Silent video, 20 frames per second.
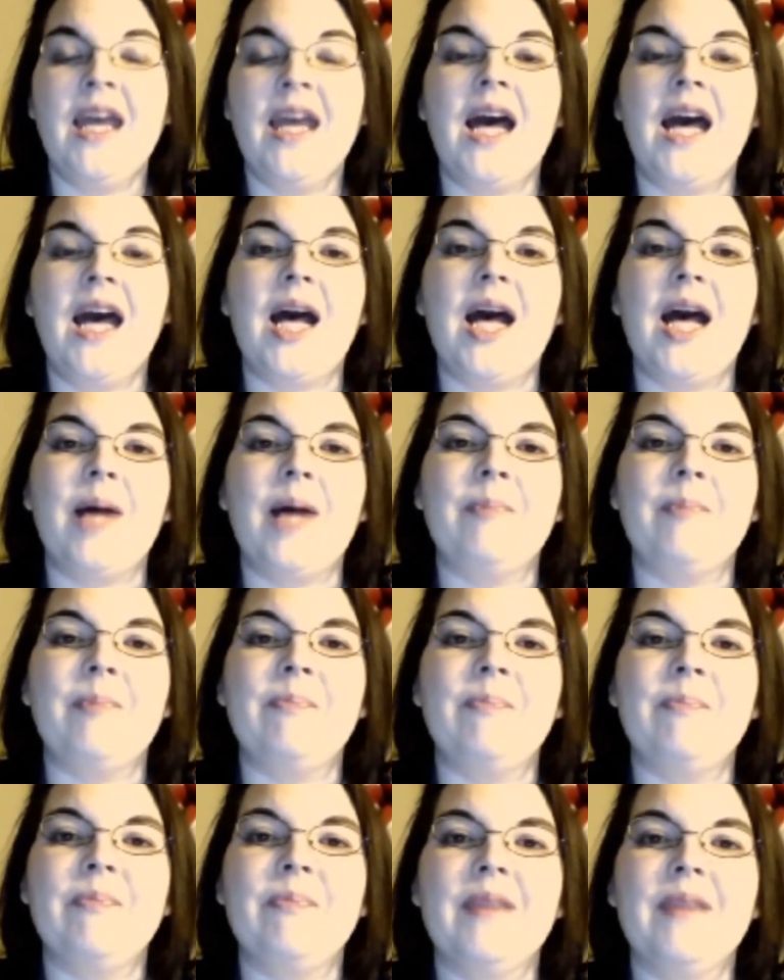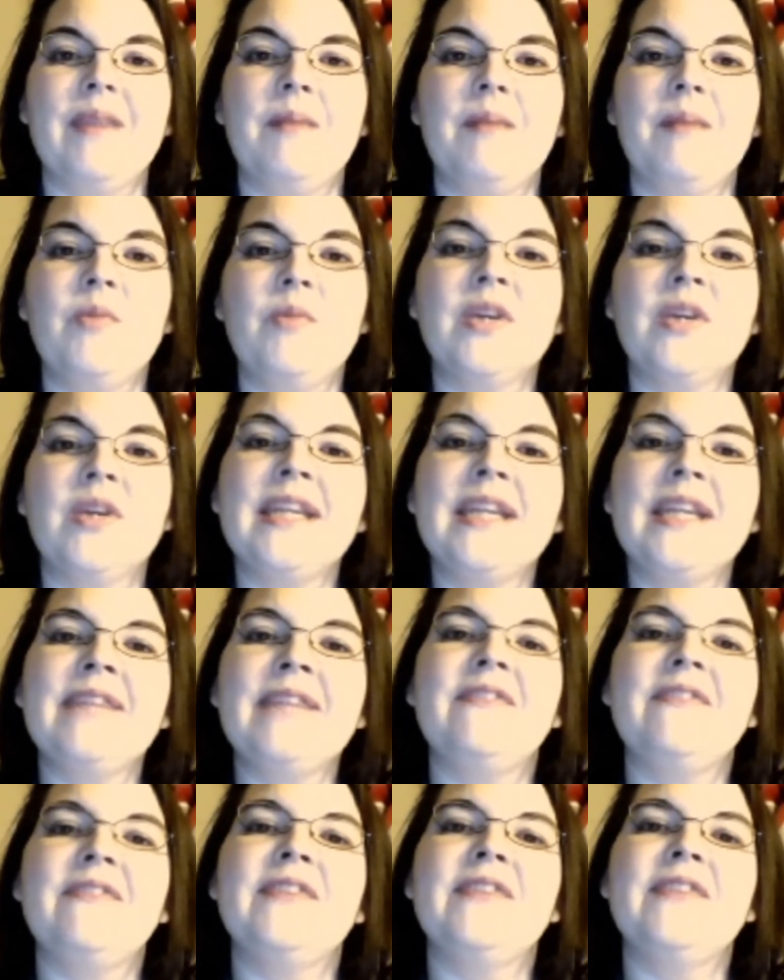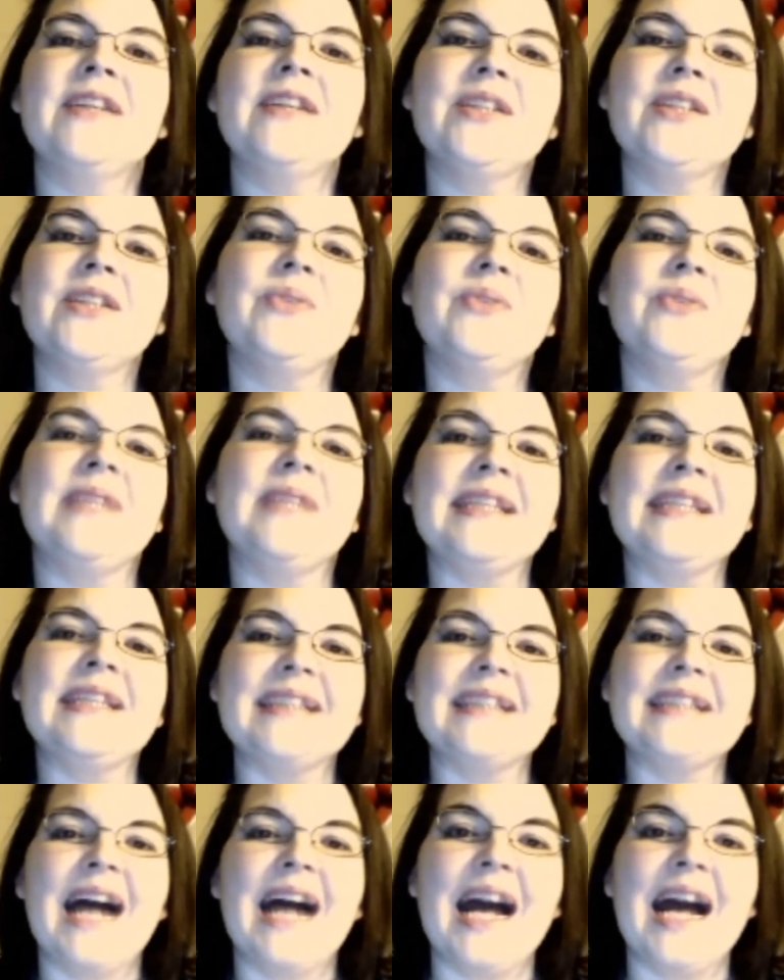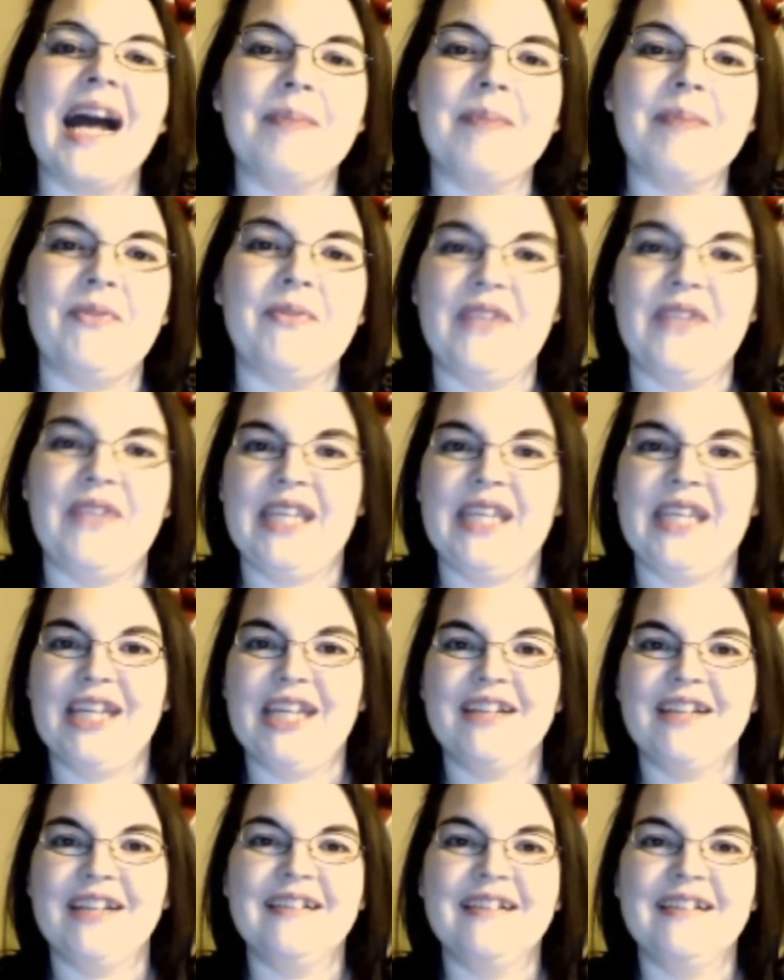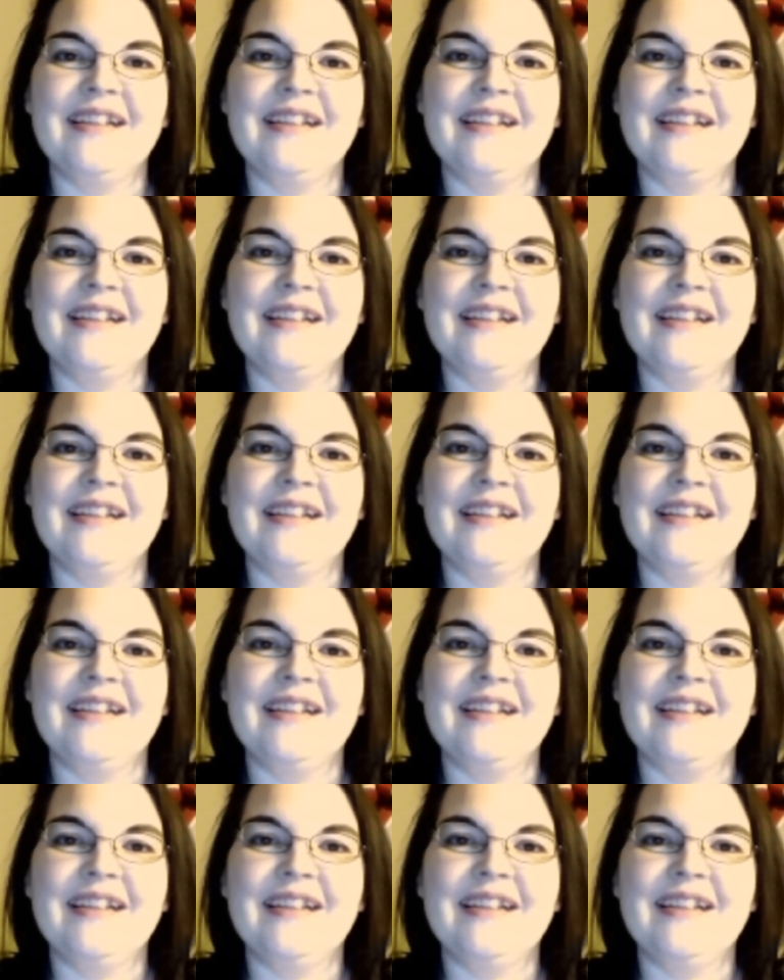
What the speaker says: We're in a very unique time of the year.